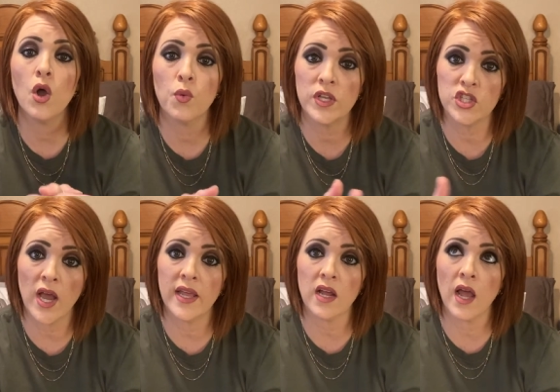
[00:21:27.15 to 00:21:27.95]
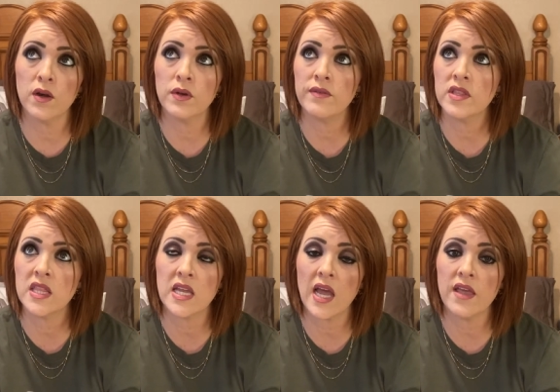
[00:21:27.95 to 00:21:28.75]
which I don't even
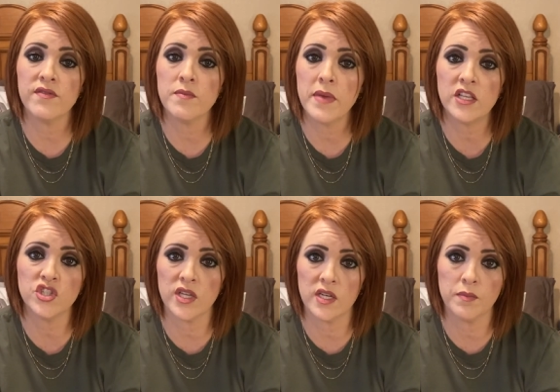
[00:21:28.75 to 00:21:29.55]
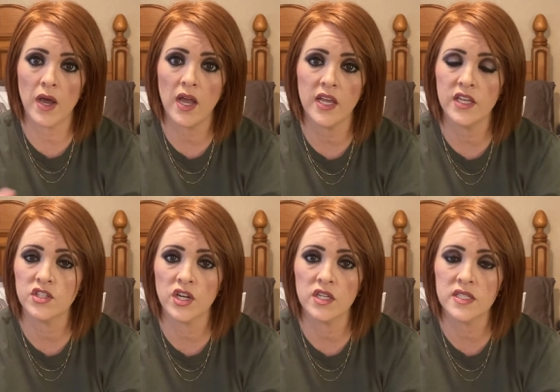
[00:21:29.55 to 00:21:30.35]
think I even mentioned, but it
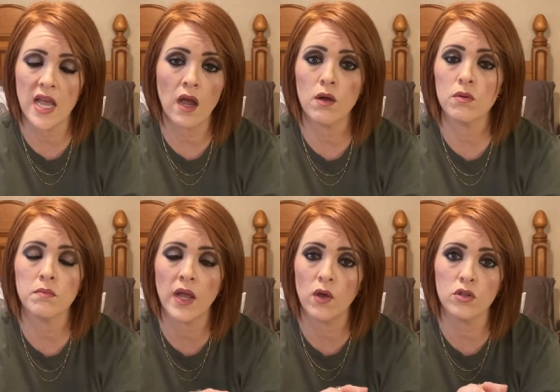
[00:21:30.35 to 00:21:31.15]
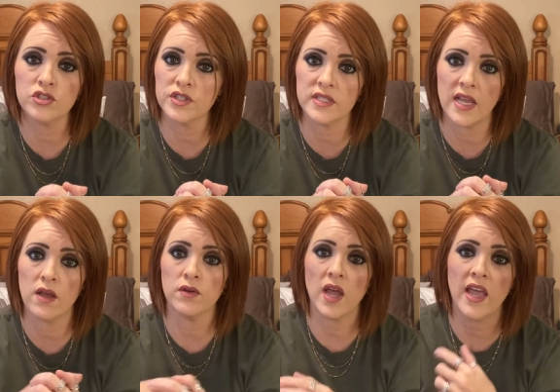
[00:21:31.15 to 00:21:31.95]
turns out my
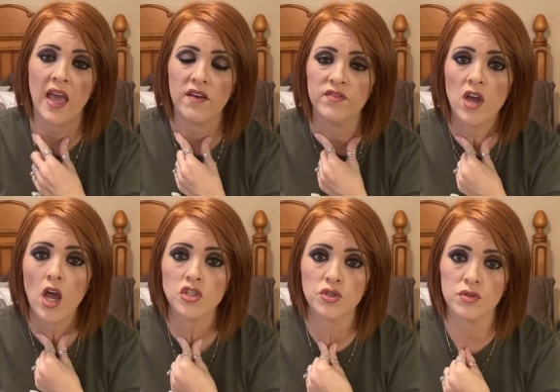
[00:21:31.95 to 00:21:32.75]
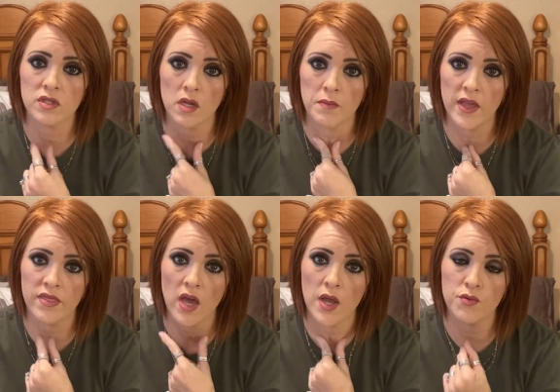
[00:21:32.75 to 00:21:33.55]
ultrasound, I have nodules on my
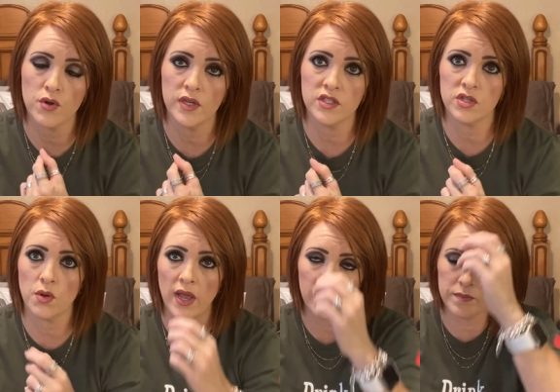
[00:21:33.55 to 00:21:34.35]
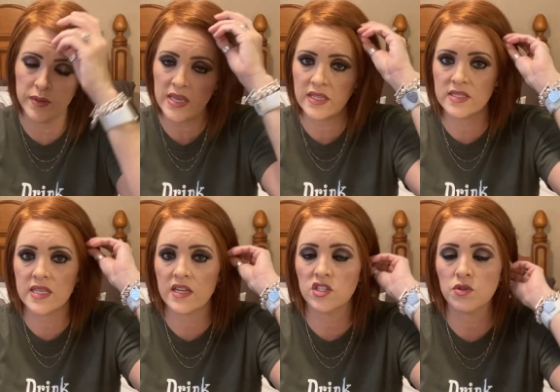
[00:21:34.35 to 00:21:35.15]
thyroid. So I am being
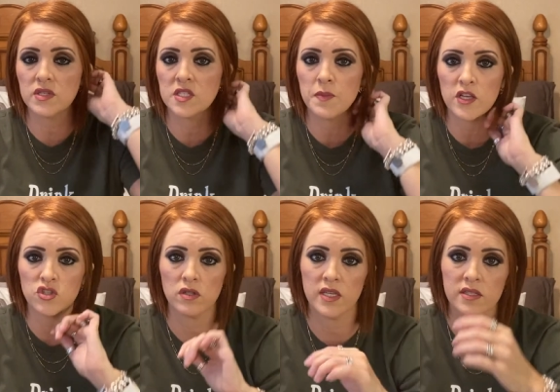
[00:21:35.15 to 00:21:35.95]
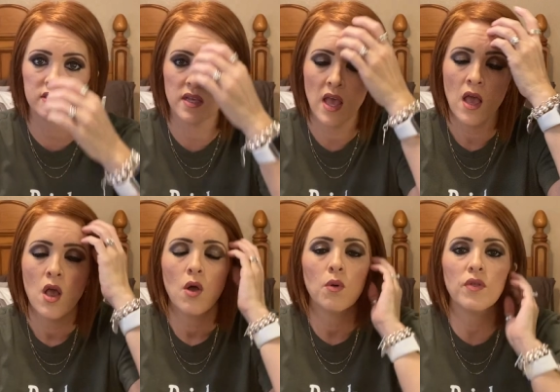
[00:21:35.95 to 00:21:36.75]
sent to a specialist.
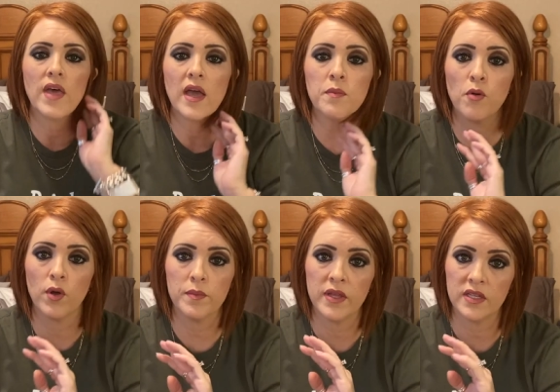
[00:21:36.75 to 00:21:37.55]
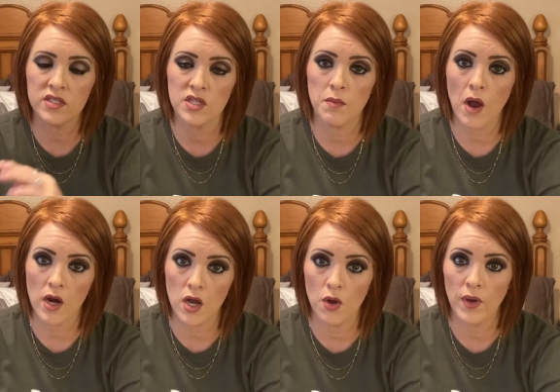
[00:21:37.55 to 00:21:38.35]
Well, that appointment is
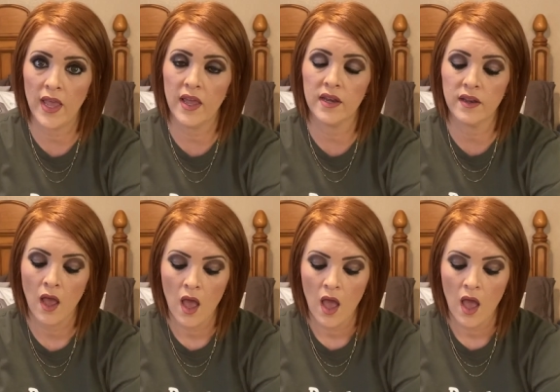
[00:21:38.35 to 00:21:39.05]
tomorrow. And